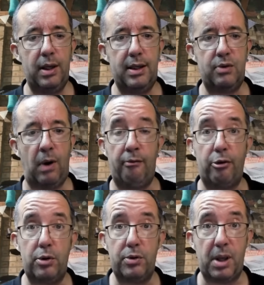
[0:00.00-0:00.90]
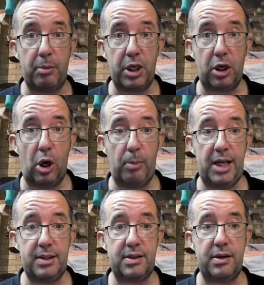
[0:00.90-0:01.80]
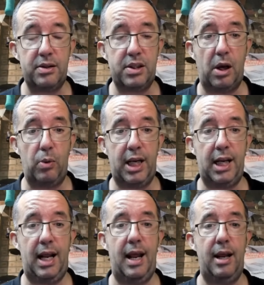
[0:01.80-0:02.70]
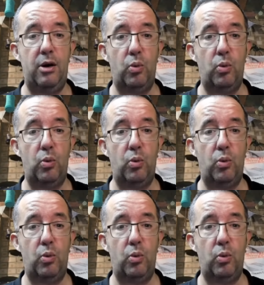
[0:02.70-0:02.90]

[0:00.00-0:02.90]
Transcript: is run through some of your comments so we can hear